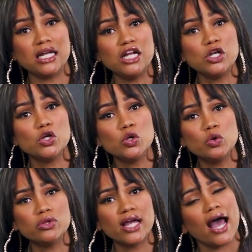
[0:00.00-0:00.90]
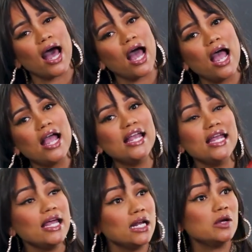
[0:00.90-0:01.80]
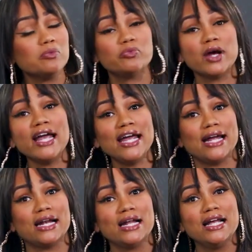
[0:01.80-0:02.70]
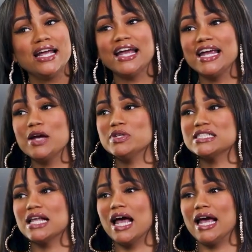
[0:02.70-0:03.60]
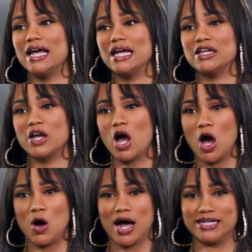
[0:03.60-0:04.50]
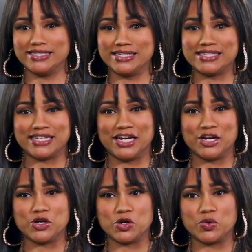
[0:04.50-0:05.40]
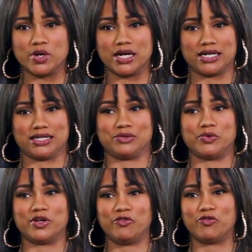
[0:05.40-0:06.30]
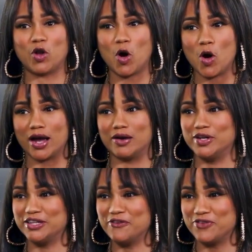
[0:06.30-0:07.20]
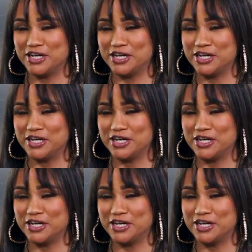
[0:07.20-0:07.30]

He knew that he hit a red, and he was like, "Yo, I just seen you with with Floyd. What the f-